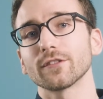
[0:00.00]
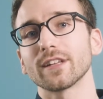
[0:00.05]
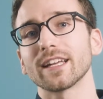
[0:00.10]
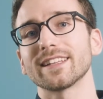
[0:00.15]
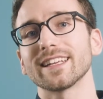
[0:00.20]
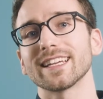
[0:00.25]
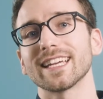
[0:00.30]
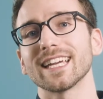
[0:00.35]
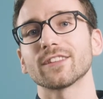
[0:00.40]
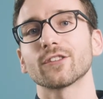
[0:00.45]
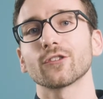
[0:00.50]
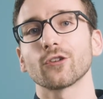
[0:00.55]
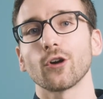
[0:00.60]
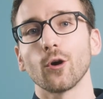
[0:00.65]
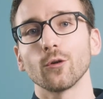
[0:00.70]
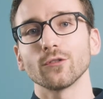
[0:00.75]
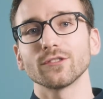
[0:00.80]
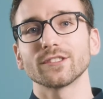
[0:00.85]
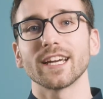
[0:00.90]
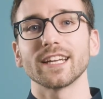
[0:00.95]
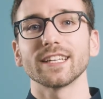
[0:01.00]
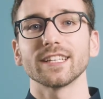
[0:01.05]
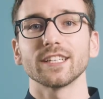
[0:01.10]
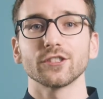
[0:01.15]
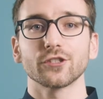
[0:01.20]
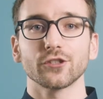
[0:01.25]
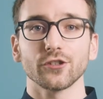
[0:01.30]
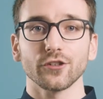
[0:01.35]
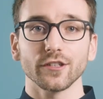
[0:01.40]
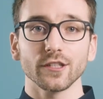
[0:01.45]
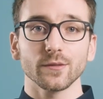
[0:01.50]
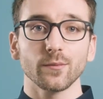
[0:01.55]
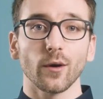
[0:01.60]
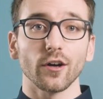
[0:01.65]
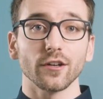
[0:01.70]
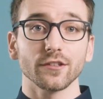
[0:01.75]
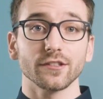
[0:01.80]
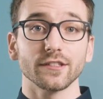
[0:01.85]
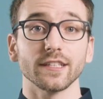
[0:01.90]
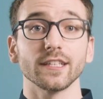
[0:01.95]
that they get their own tenant insurance
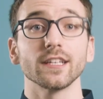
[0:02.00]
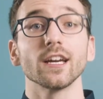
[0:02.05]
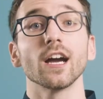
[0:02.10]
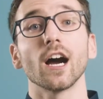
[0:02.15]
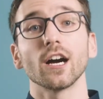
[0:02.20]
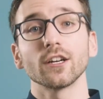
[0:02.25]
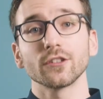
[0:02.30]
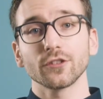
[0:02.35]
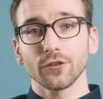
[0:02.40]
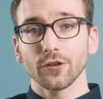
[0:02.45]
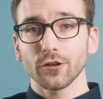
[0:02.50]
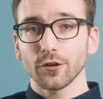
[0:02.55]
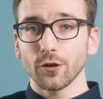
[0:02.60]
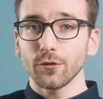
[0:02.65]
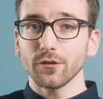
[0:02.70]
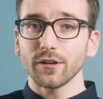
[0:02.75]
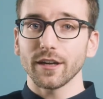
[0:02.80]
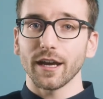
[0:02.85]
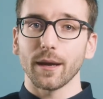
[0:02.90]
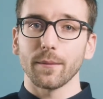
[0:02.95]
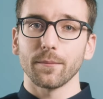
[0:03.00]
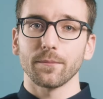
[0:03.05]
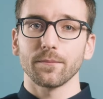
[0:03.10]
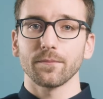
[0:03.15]
policy under their own name.